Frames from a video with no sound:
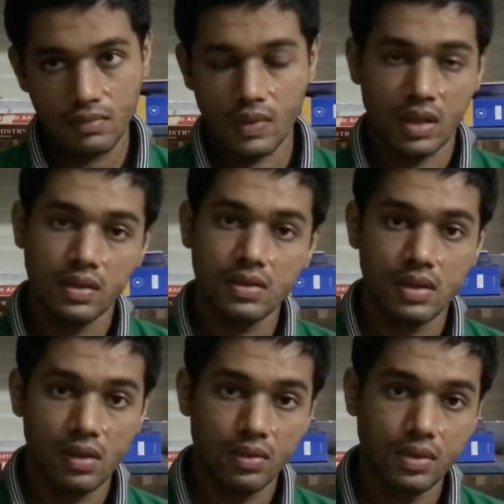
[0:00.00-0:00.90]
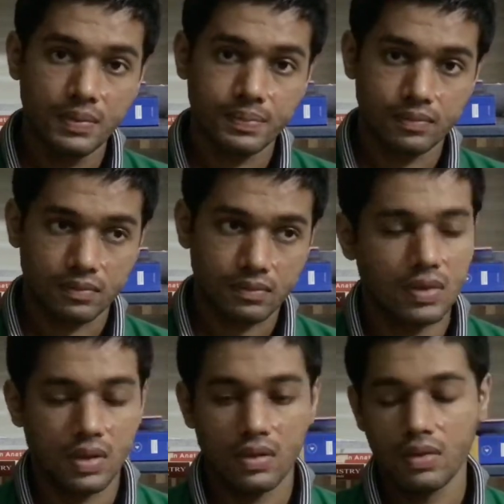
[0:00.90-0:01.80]
Others include
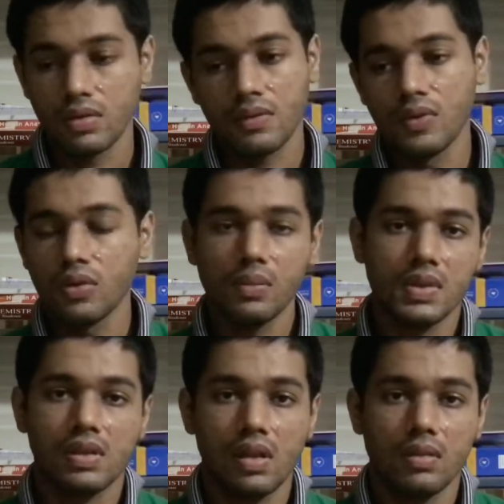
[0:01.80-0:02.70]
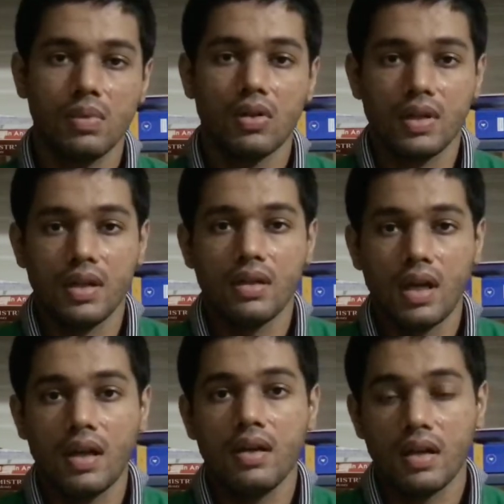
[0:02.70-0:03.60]
use of neuromuscular blockade
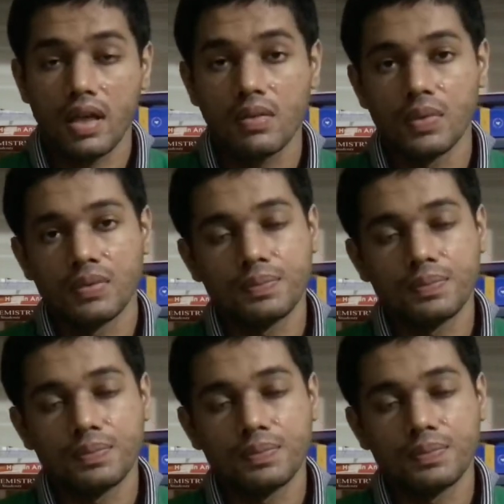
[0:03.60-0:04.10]
and ECMO.